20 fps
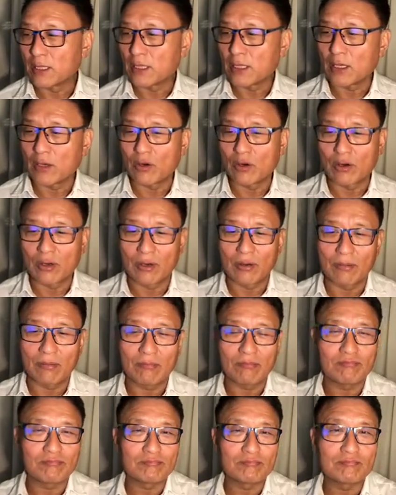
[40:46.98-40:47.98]
or
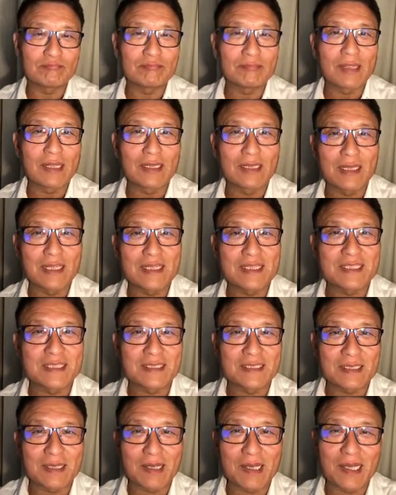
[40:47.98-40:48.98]
at
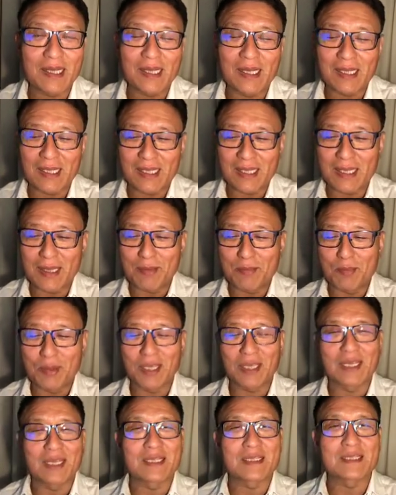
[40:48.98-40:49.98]
least
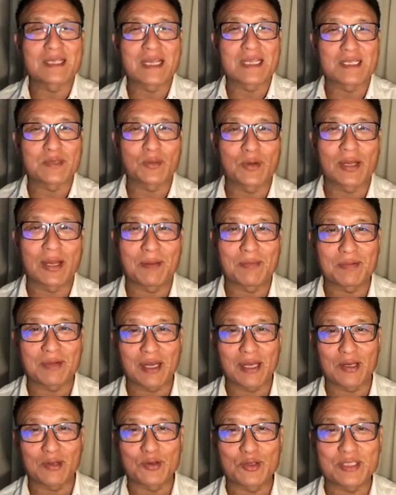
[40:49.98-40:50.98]
making sense what I'm
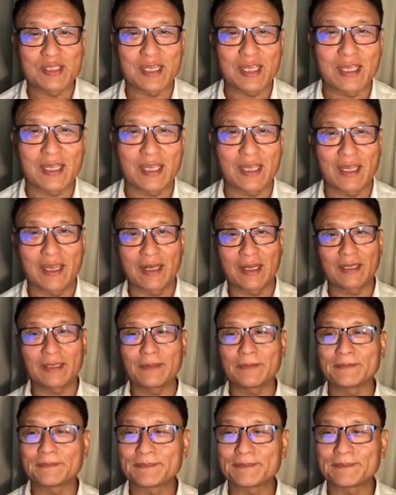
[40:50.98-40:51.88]
trying to say here.